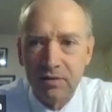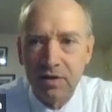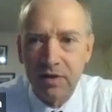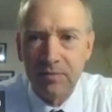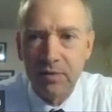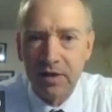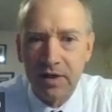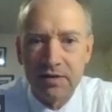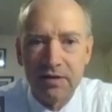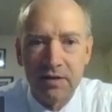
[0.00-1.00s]
come to
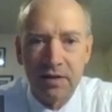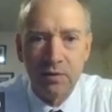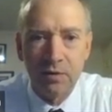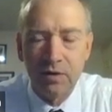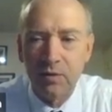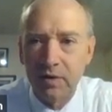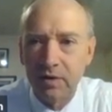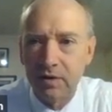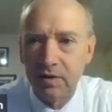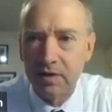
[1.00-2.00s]
IASA and work
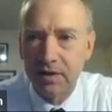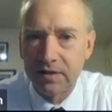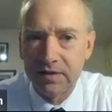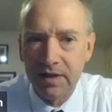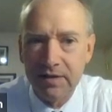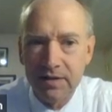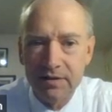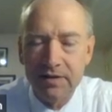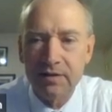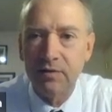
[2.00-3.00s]
with IASA scientists.